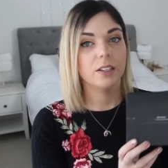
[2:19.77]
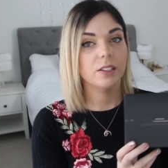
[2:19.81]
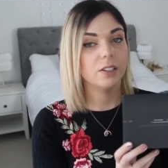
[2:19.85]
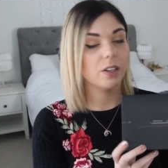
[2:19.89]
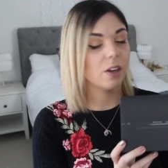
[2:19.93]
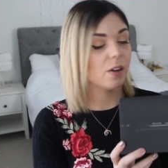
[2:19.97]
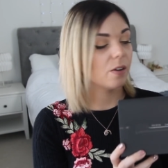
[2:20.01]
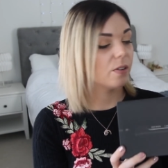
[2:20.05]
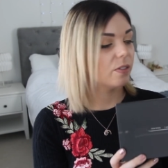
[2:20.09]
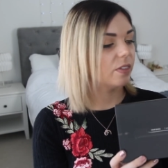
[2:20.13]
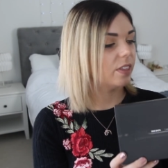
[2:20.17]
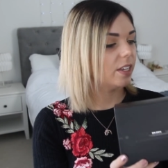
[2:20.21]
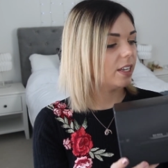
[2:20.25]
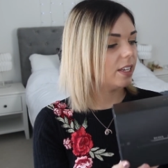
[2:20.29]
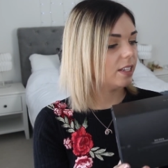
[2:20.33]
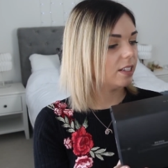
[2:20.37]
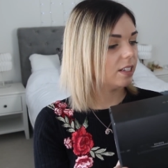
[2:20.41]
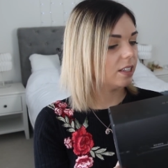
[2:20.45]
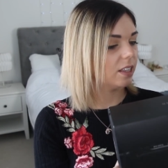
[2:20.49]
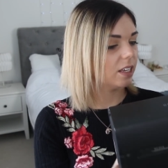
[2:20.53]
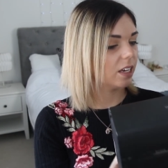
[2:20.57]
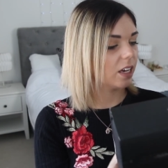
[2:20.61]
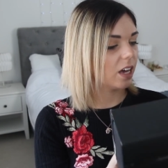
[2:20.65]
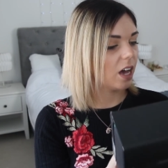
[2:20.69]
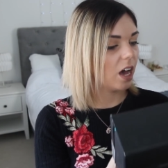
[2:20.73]
So these
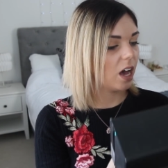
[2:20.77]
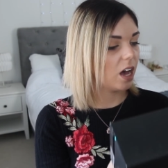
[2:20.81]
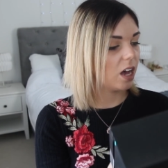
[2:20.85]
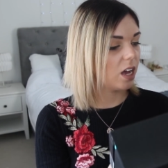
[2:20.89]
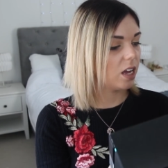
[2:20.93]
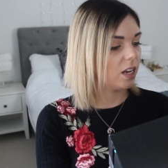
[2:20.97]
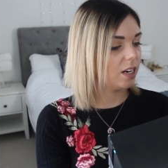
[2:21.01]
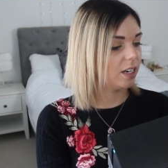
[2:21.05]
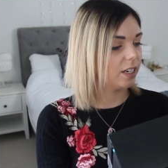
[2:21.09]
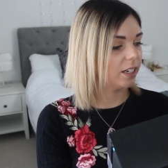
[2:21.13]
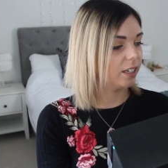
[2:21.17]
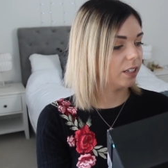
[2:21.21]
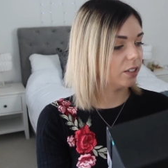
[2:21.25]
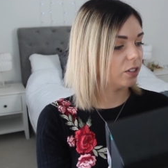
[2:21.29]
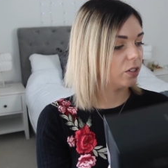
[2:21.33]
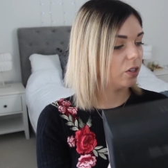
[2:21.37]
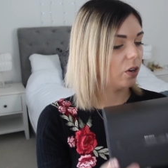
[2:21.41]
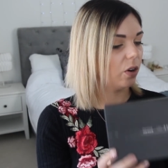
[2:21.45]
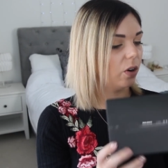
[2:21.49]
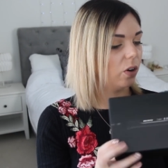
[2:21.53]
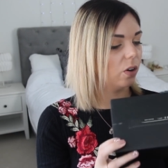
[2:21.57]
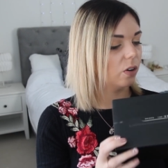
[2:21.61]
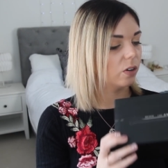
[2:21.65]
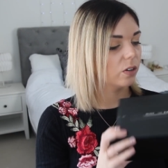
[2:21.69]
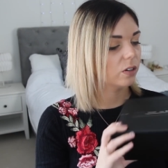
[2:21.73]
are the curling
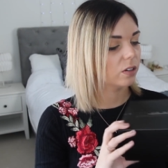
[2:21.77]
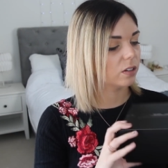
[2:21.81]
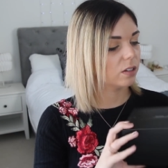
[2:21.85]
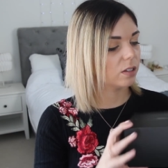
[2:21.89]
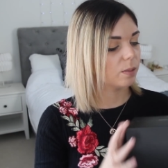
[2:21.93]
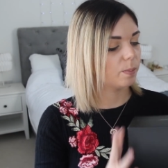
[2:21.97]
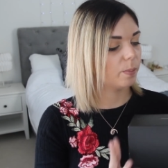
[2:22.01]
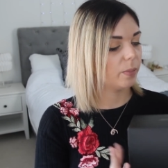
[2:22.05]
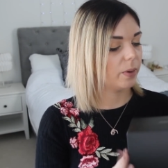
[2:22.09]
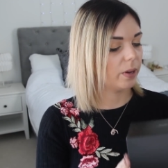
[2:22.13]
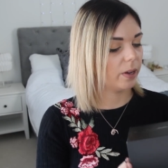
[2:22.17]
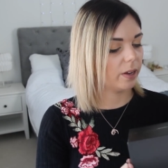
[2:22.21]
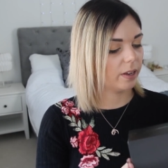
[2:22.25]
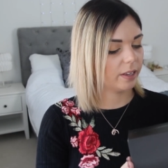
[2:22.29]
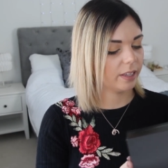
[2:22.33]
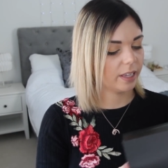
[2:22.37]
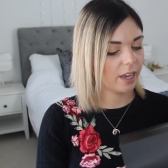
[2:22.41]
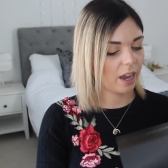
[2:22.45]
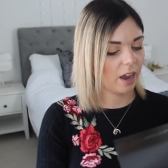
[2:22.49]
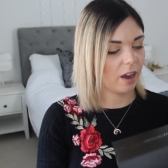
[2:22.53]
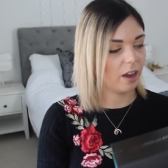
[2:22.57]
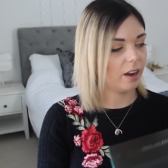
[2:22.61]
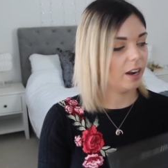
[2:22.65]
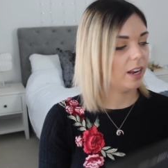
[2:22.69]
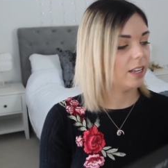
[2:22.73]
tongs, but
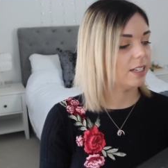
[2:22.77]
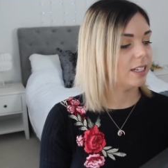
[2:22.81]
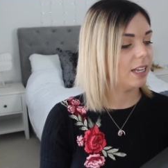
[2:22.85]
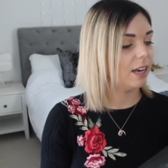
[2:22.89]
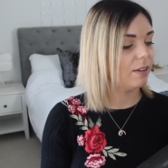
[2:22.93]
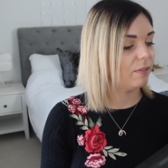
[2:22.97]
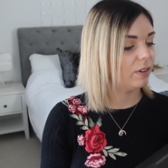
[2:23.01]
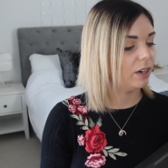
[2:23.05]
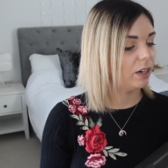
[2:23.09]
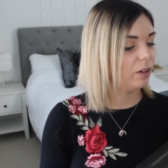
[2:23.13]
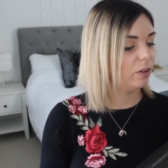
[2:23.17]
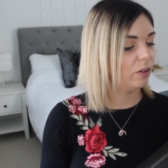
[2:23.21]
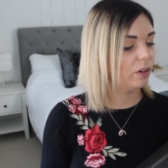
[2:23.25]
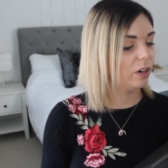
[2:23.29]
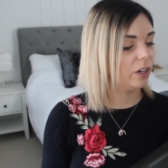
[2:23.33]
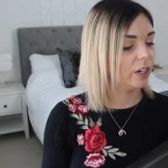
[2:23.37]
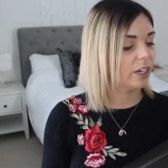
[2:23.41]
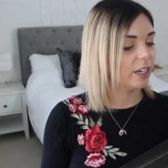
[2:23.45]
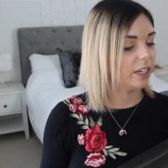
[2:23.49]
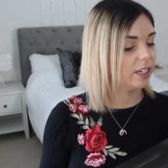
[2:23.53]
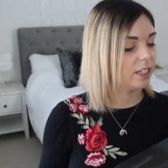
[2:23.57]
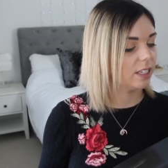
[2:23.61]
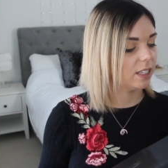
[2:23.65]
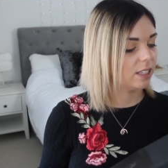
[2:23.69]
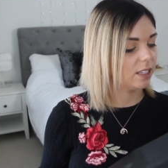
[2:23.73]
yeah, let's have a little
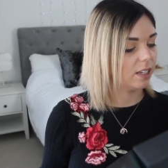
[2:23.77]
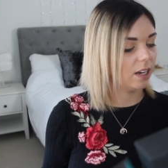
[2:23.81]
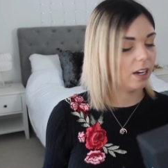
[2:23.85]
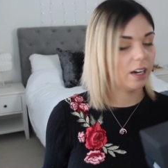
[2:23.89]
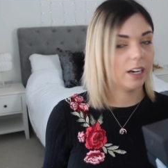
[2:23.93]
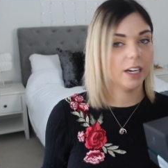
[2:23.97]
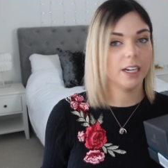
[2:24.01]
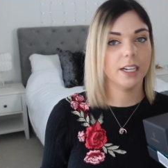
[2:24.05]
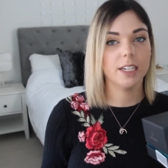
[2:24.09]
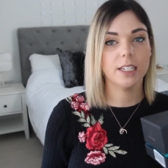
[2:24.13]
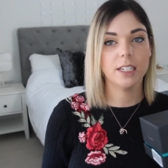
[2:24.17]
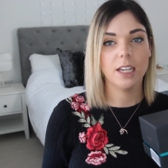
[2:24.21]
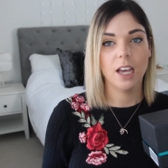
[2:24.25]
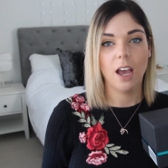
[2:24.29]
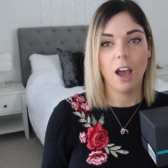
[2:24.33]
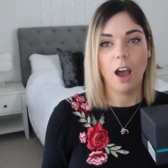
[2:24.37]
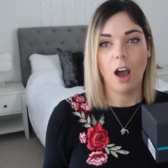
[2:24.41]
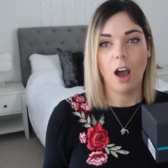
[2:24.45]
look inside.